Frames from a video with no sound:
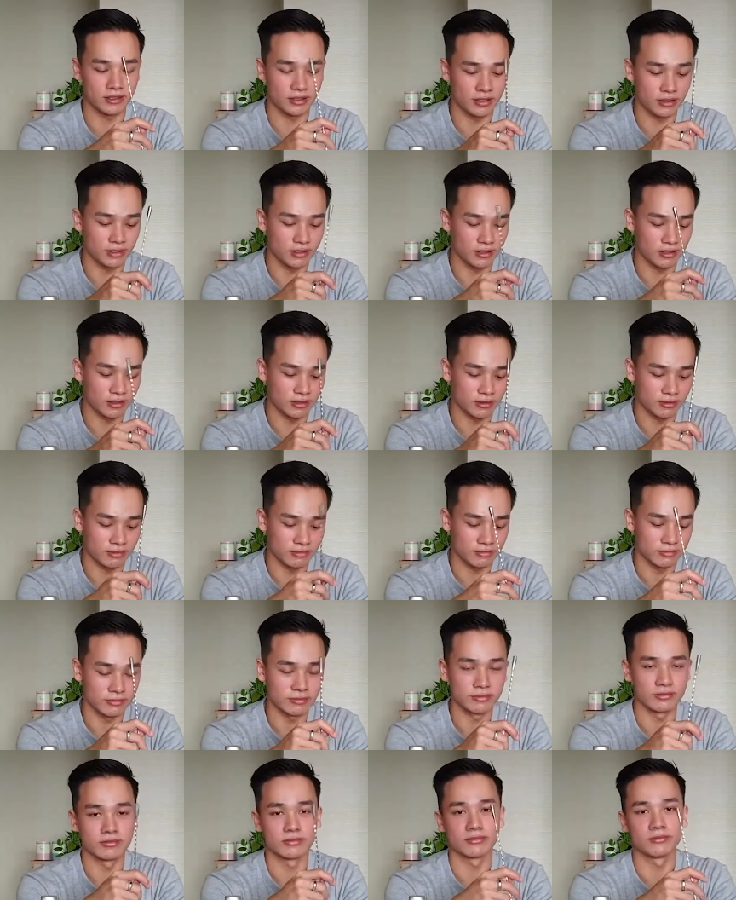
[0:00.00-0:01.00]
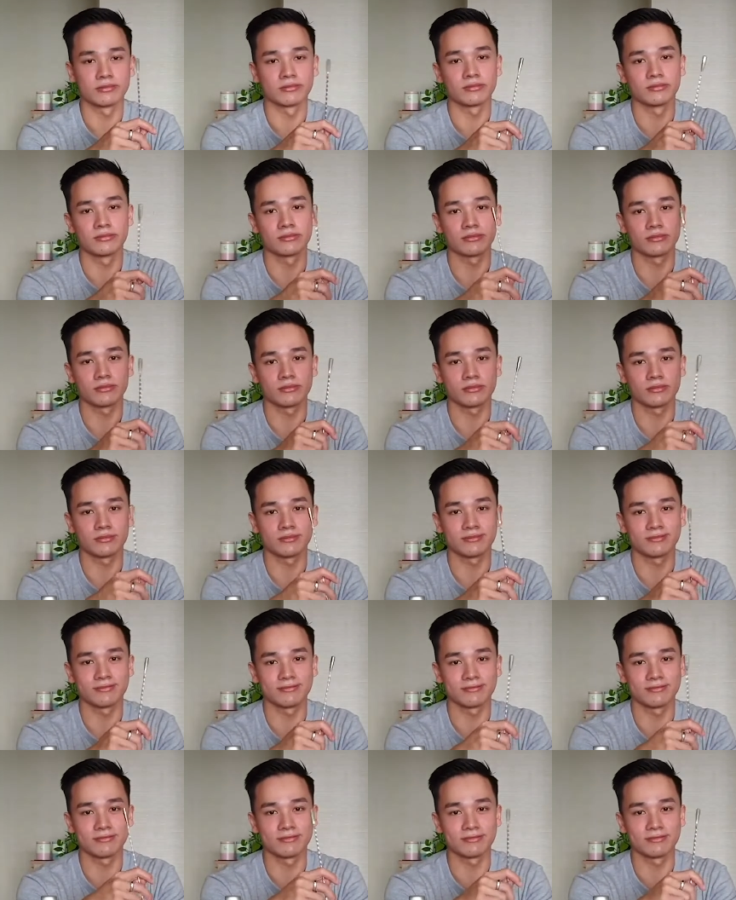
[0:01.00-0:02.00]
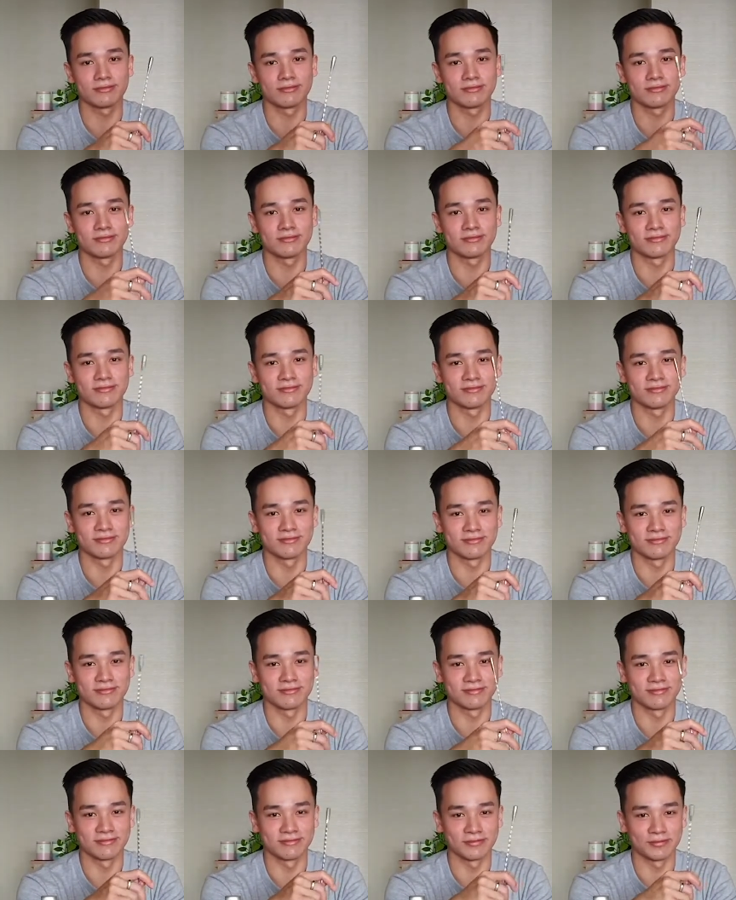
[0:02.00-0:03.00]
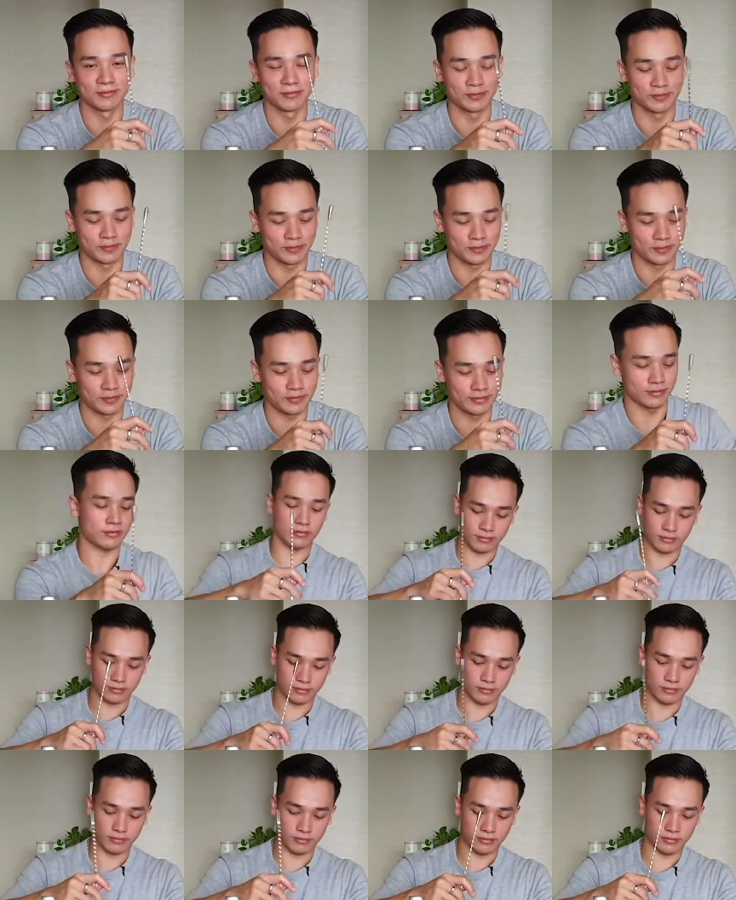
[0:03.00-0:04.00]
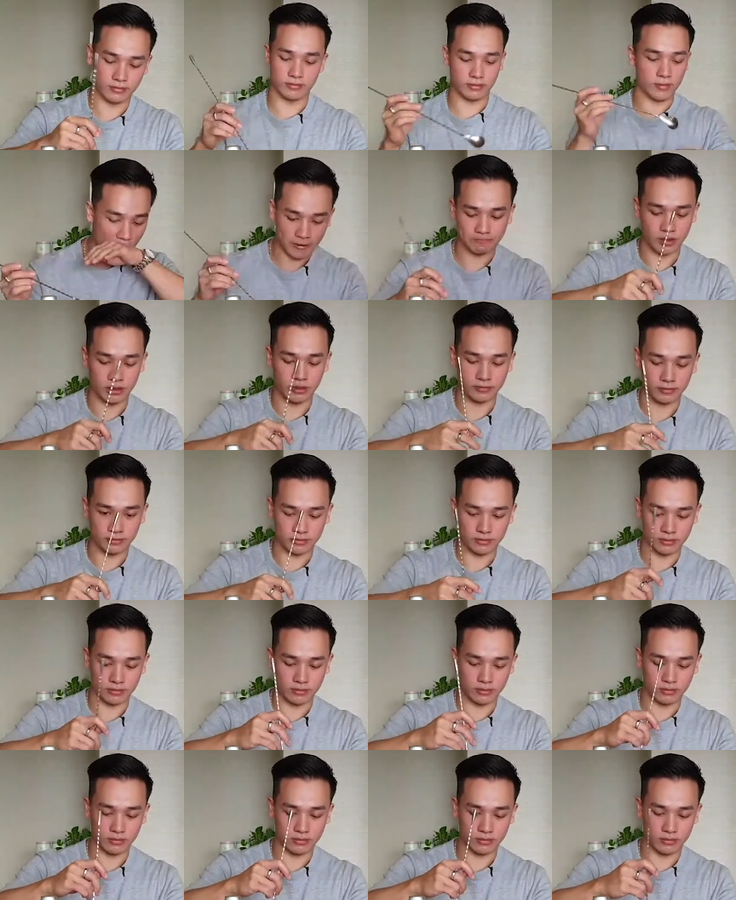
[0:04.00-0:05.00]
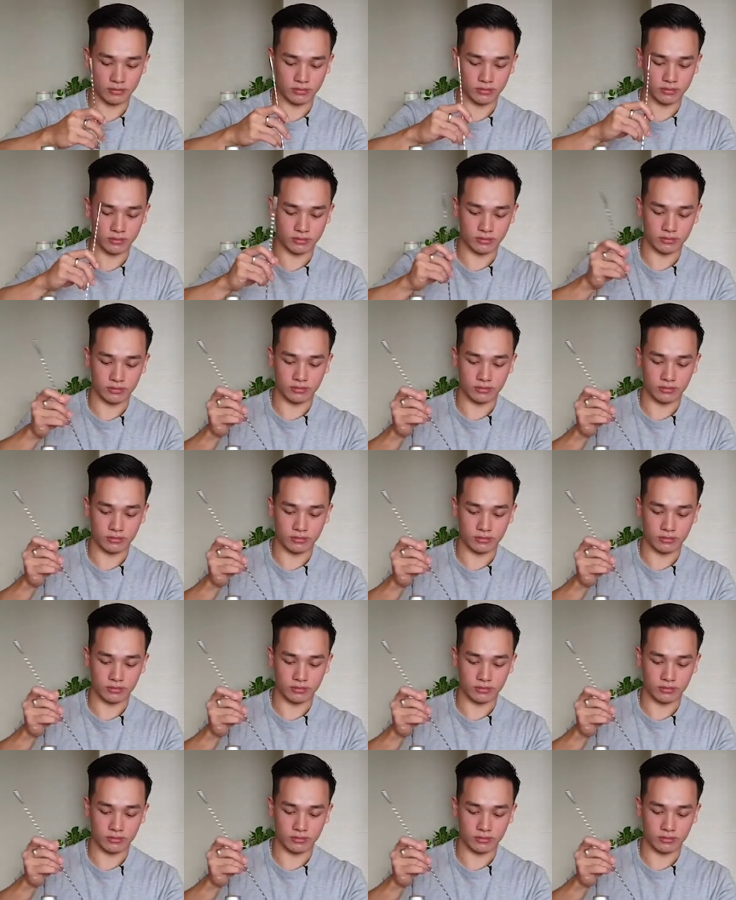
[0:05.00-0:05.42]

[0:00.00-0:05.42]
(silence)